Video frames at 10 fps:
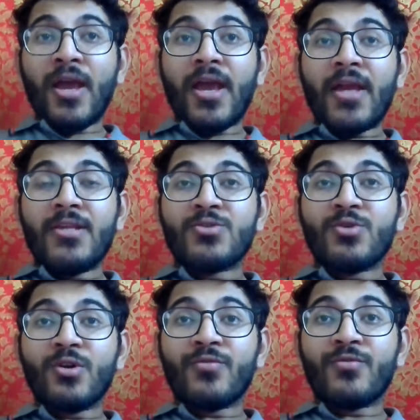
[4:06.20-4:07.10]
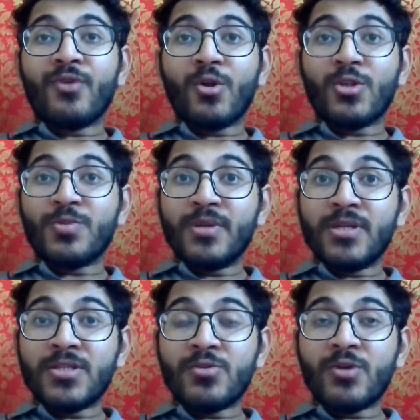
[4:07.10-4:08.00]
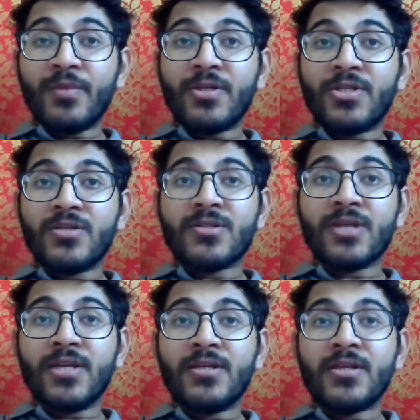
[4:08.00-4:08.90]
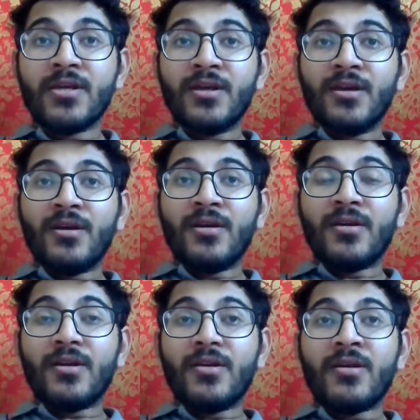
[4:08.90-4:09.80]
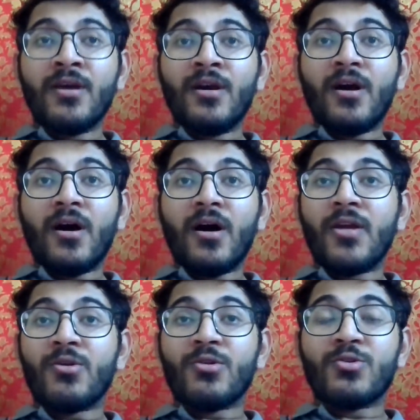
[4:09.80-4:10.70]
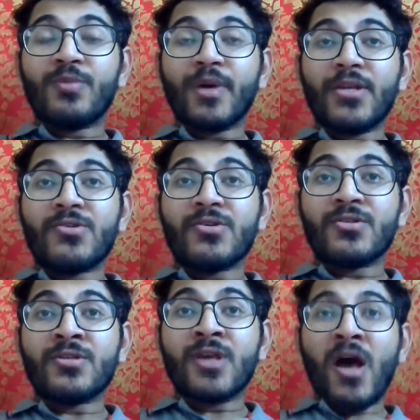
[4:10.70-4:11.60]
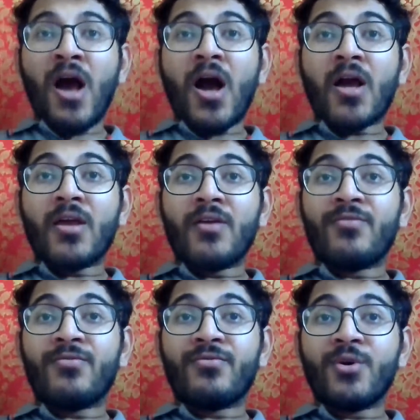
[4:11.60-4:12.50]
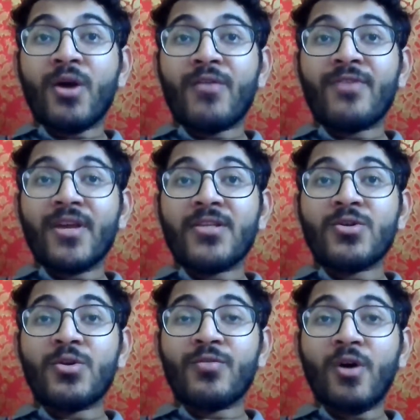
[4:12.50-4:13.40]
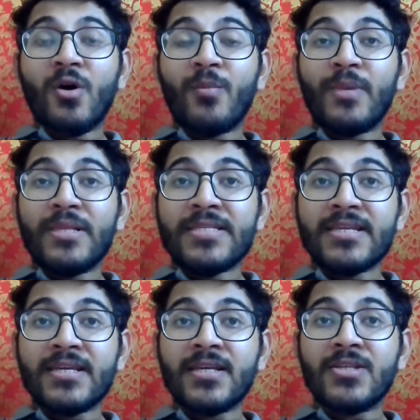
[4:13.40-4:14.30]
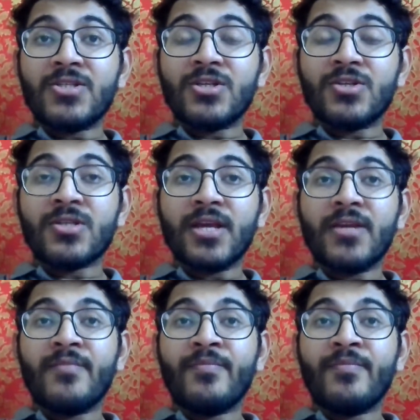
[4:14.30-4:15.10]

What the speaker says: any sort of conspiracy to commit genocide, right? It also punishes if you have any sort of complicity in genocide.